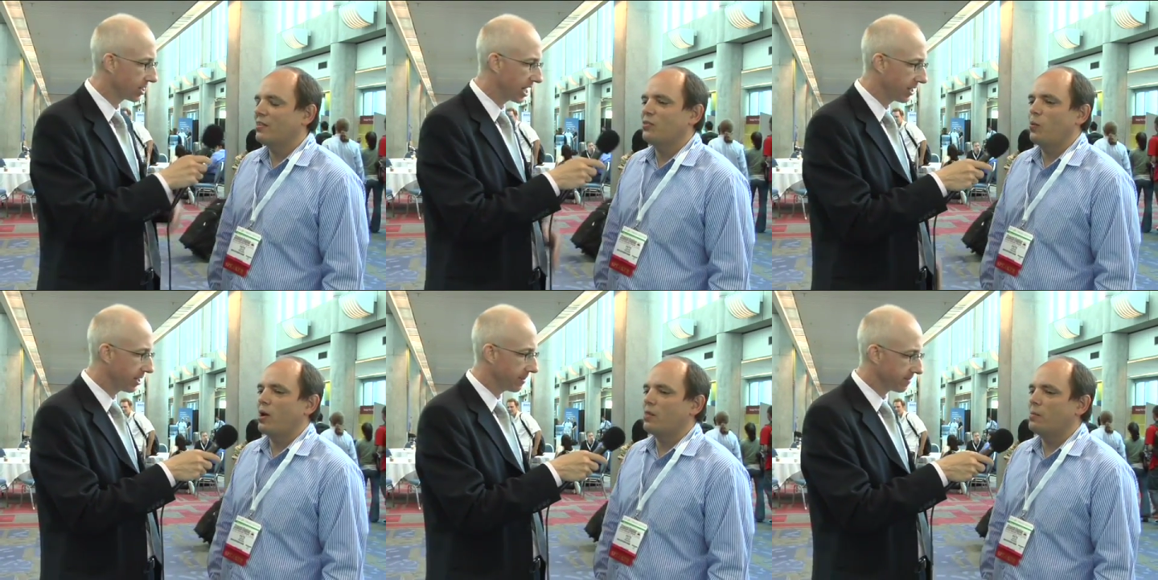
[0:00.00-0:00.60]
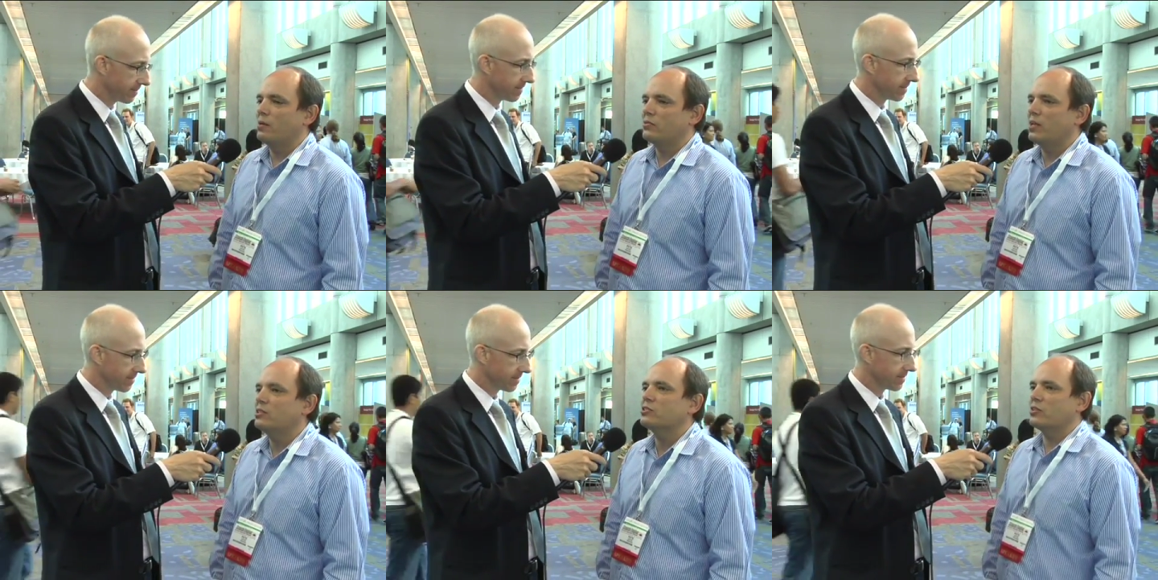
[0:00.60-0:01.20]
Speaker 1: It's daily? One of the
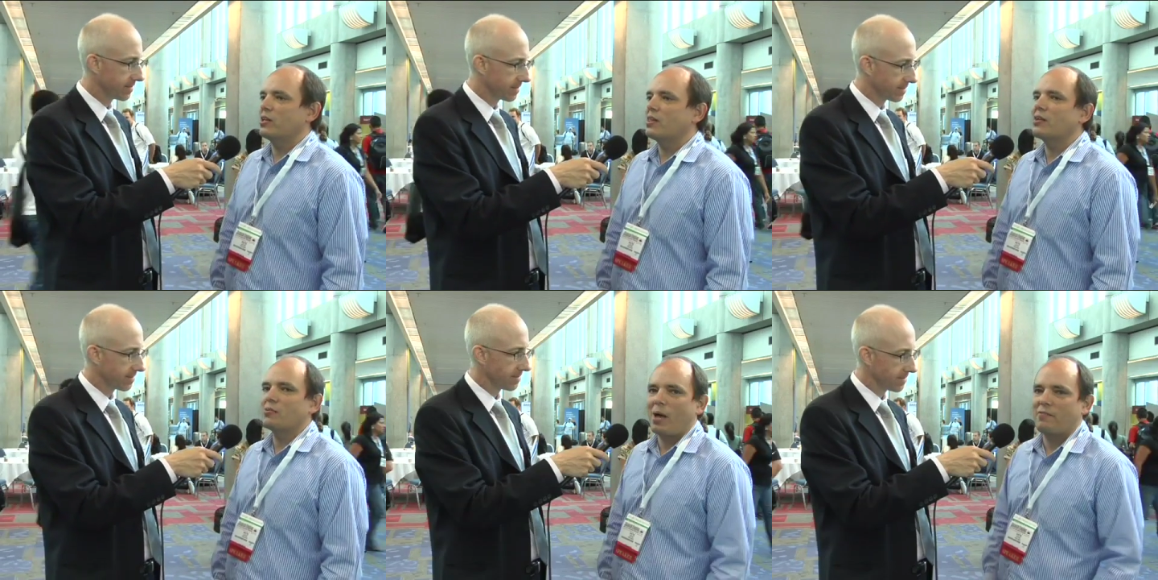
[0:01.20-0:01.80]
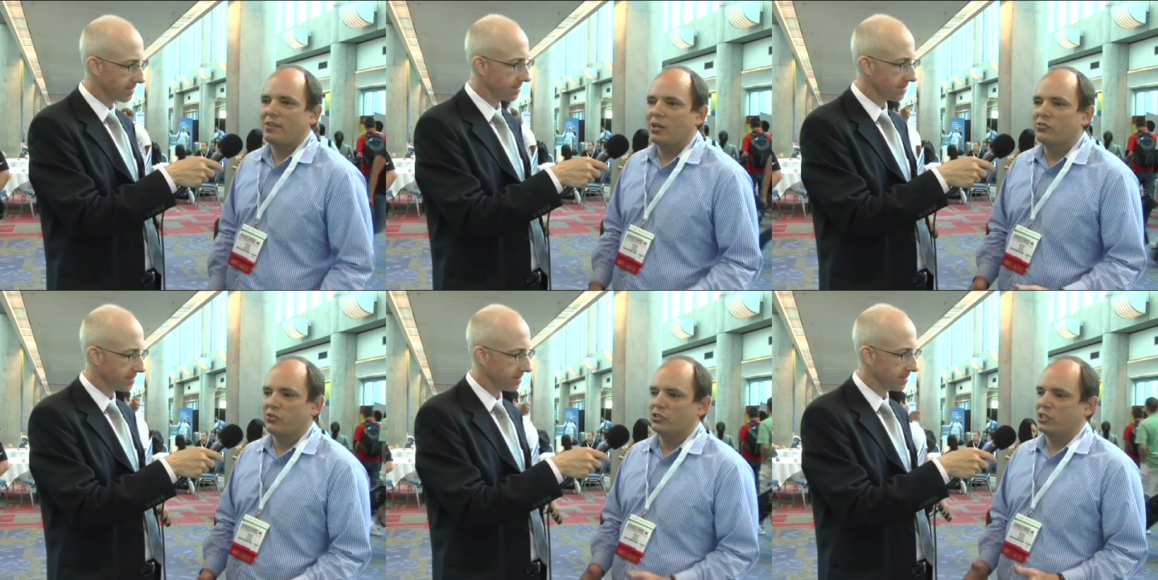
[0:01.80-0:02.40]
most interesting things about
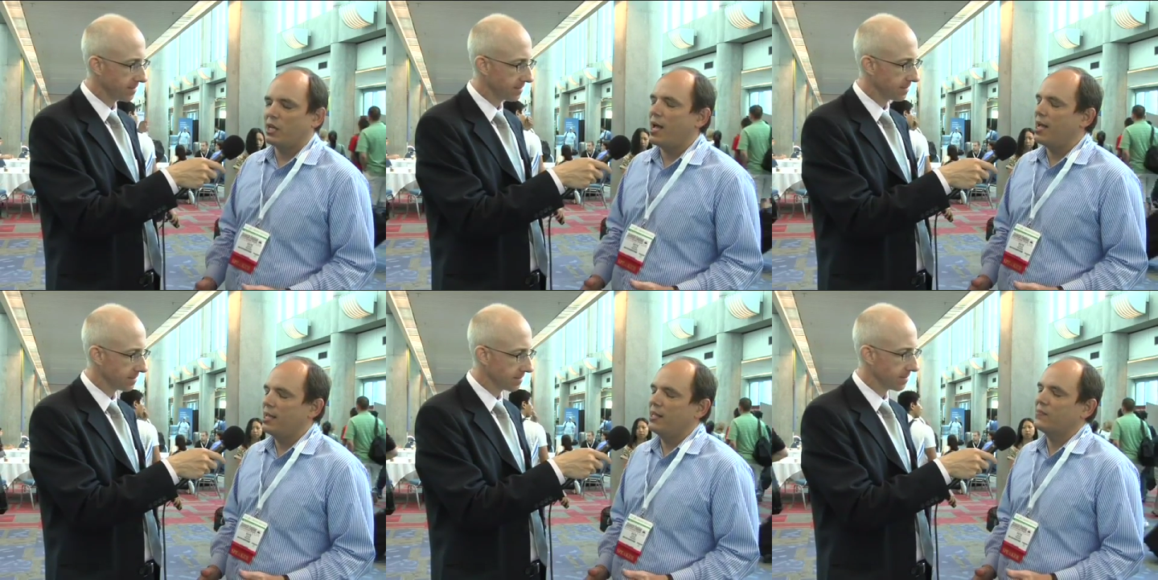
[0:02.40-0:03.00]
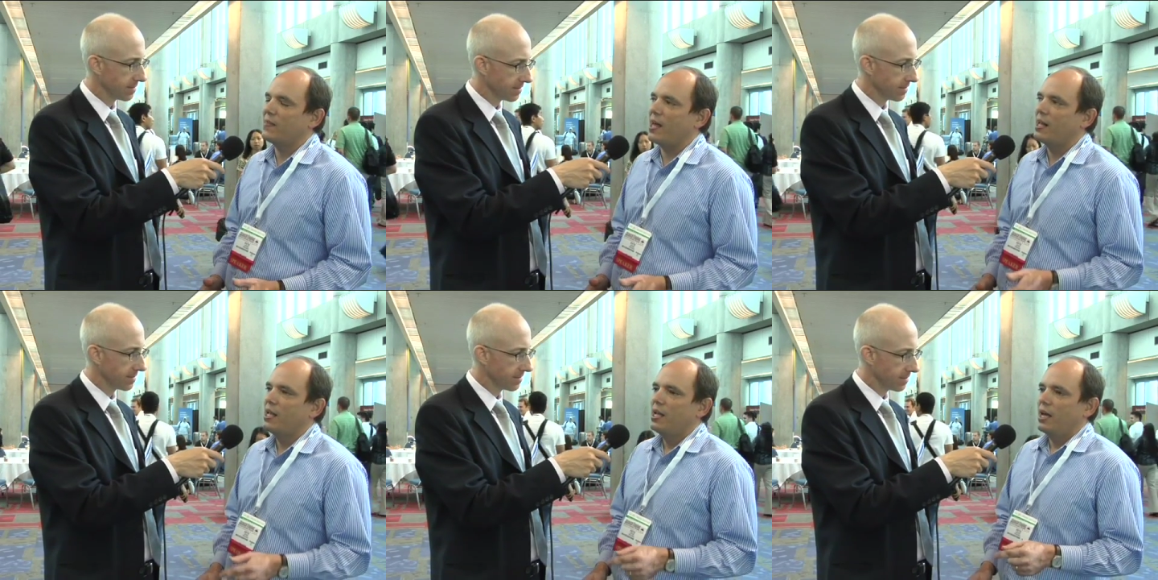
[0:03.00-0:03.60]
video search today is
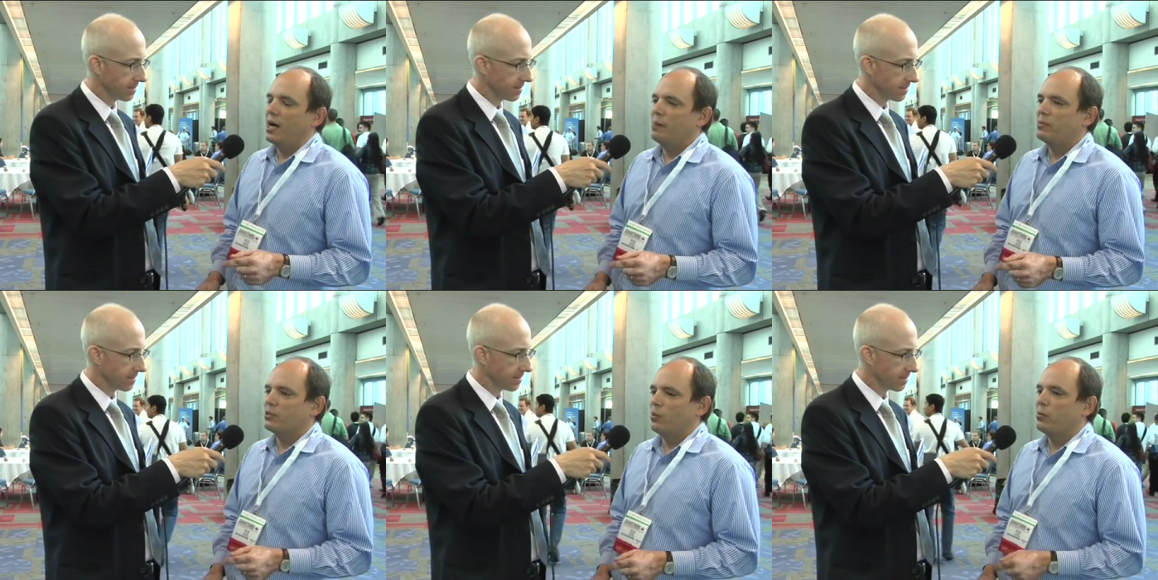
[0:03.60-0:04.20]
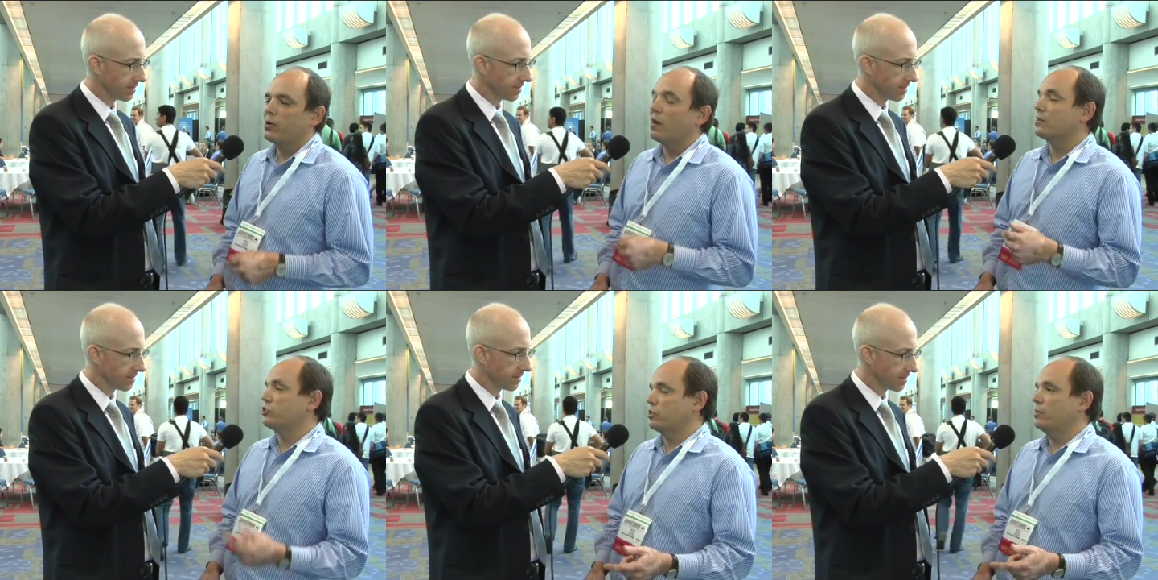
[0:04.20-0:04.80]
that um, the, what we call
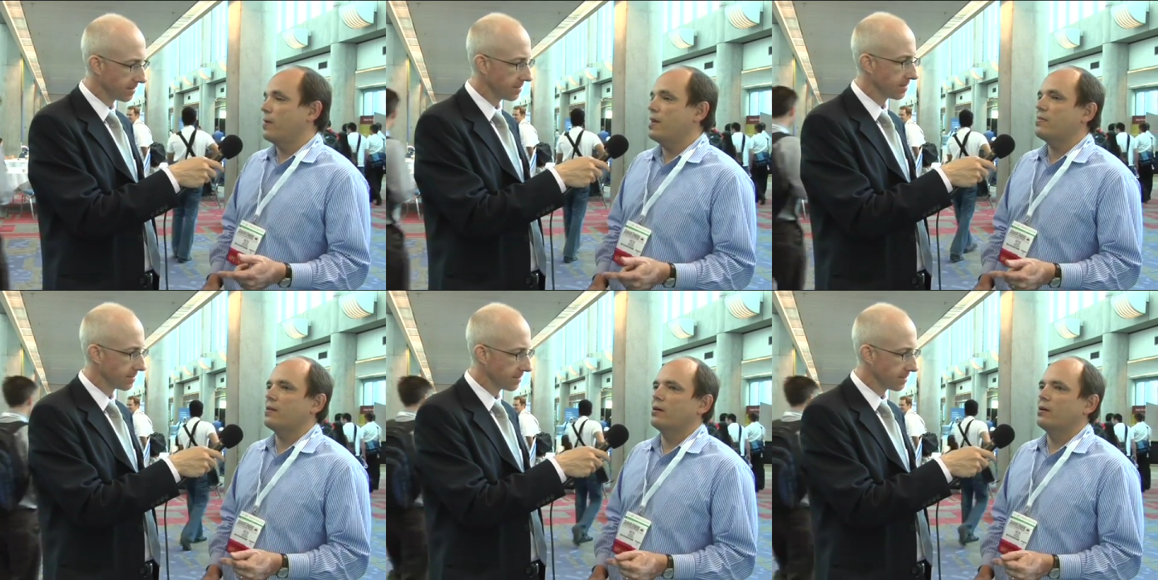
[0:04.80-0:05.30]
the churn rate,